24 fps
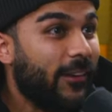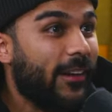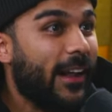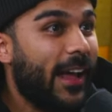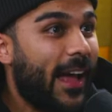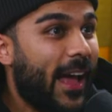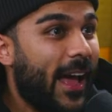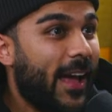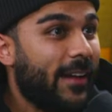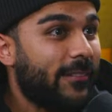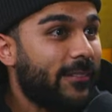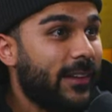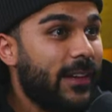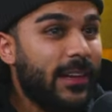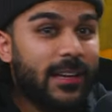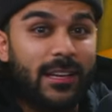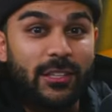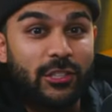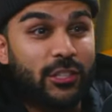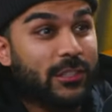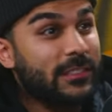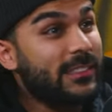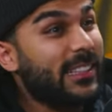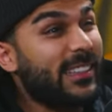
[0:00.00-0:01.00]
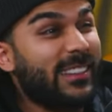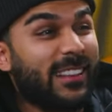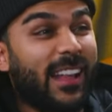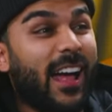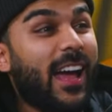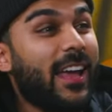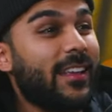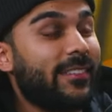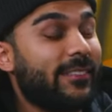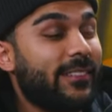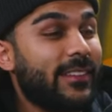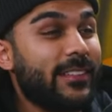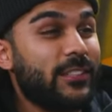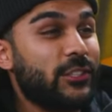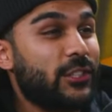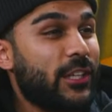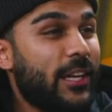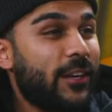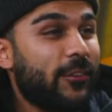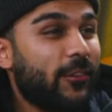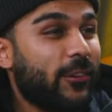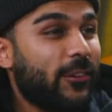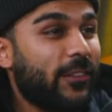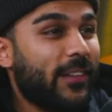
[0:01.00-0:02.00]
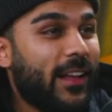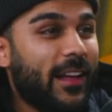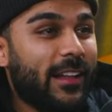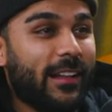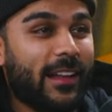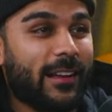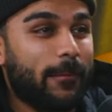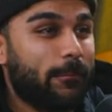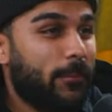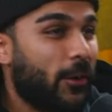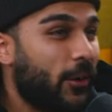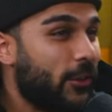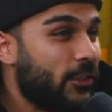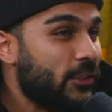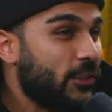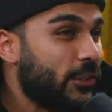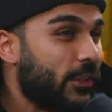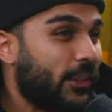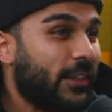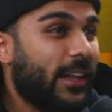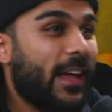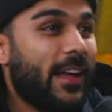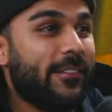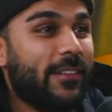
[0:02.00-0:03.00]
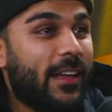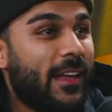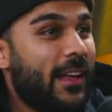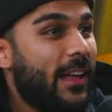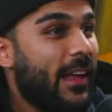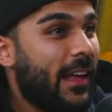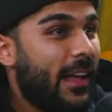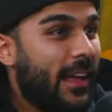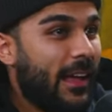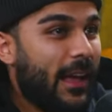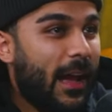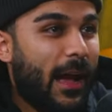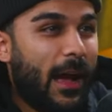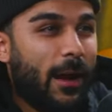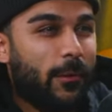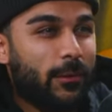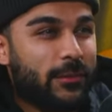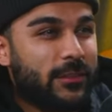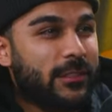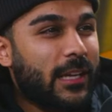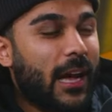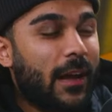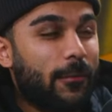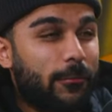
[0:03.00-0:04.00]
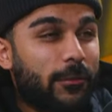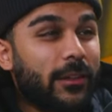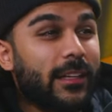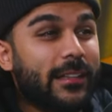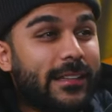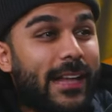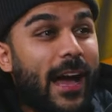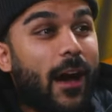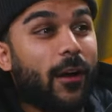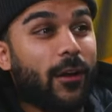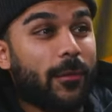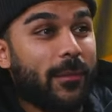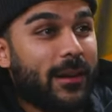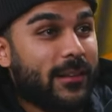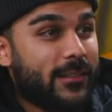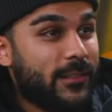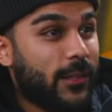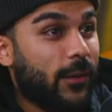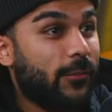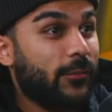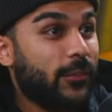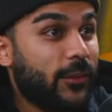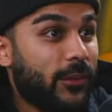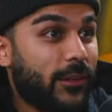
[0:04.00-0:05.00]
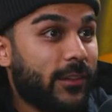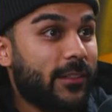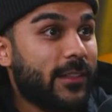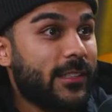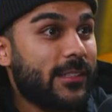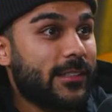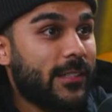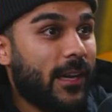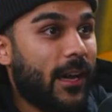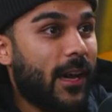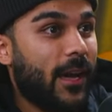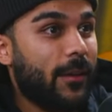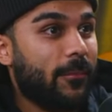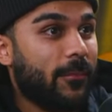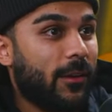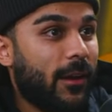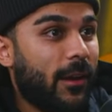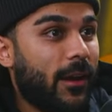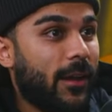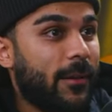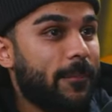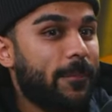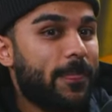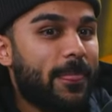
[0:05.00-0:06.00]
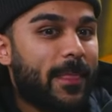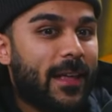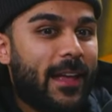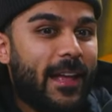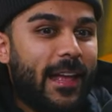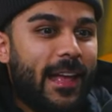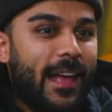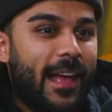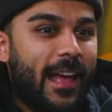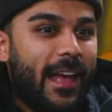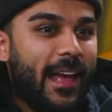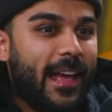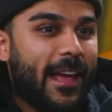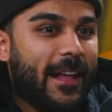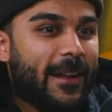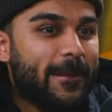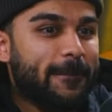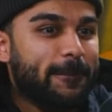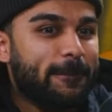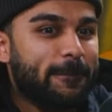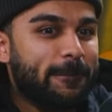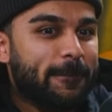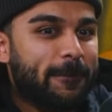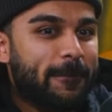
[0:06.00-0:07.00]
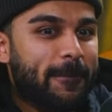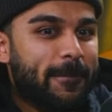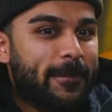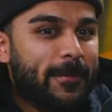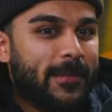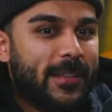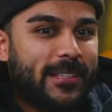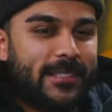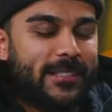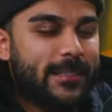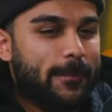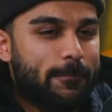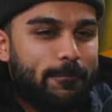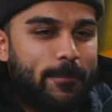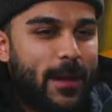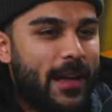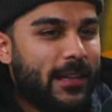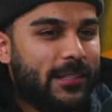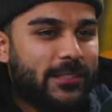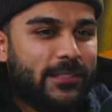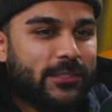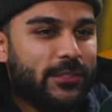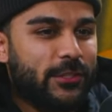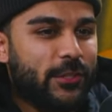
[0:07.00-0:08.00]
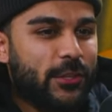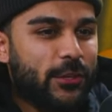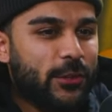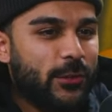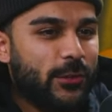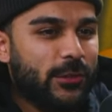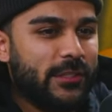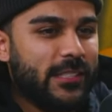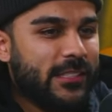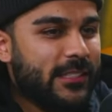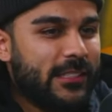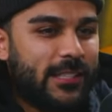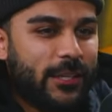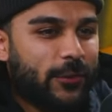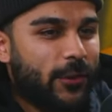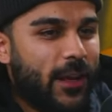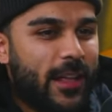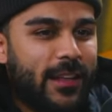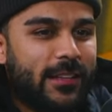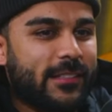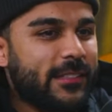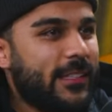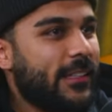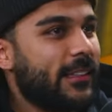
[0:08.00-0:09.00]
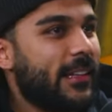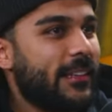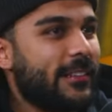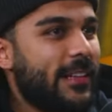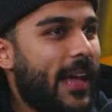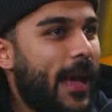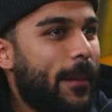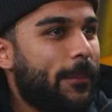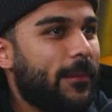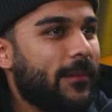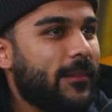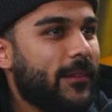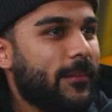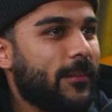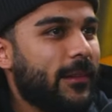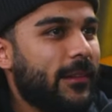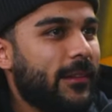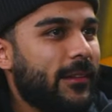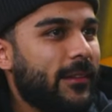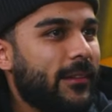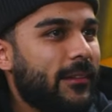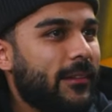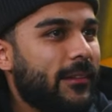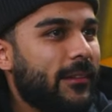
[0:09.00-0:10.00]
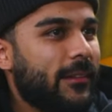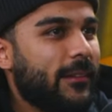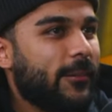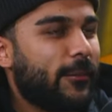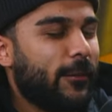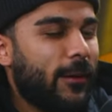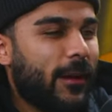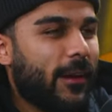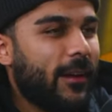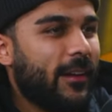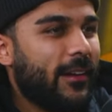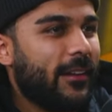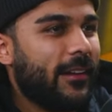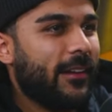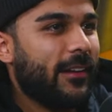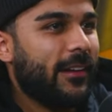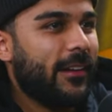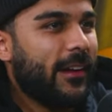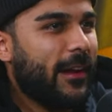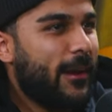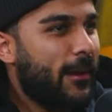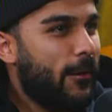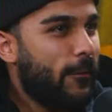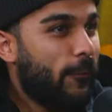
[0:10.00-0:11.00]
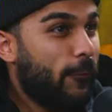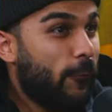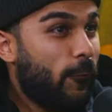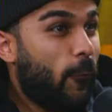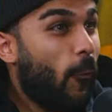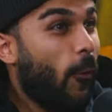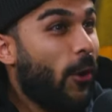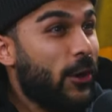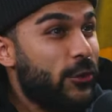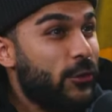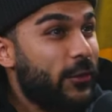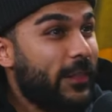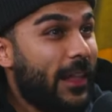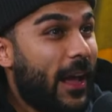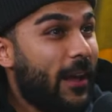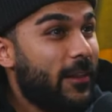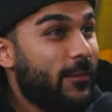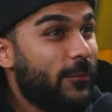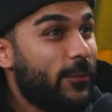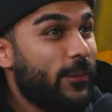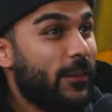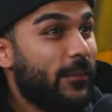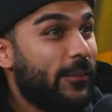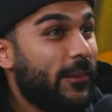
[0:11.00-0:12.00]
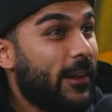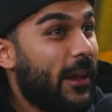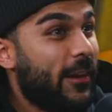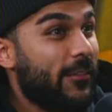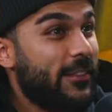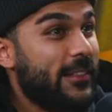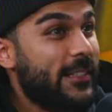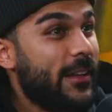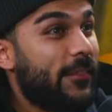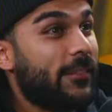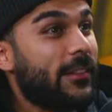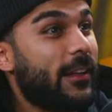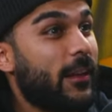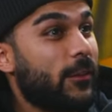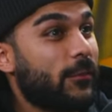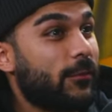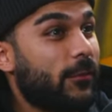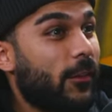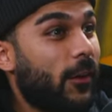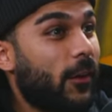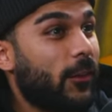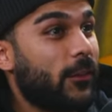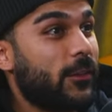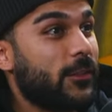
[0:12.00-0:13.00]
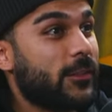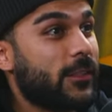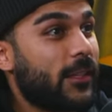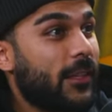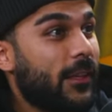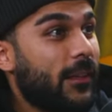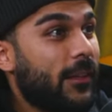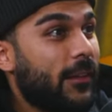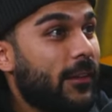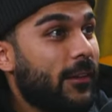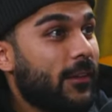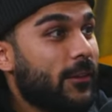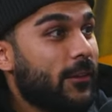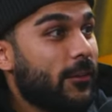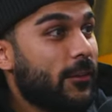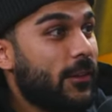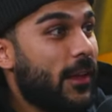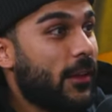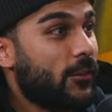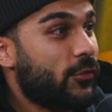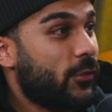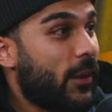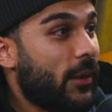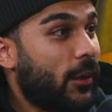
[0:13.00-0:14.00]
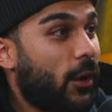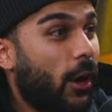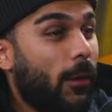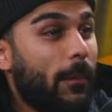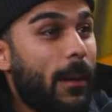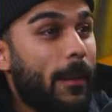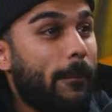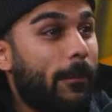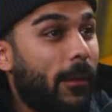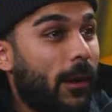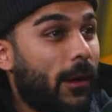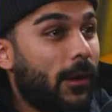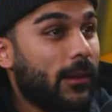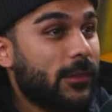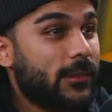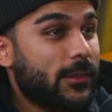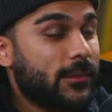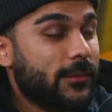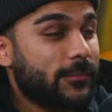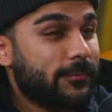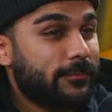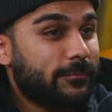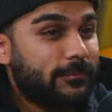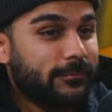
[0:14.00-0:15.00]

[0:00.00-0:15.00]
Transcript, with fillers: and a half, just in life in general, not like personal life. I was really down on myself during this time, right? And this is the best news. This is the greatest thing that's happened to me, right? I have 400,000 views on video. I have 7,000 followers. So I call my boss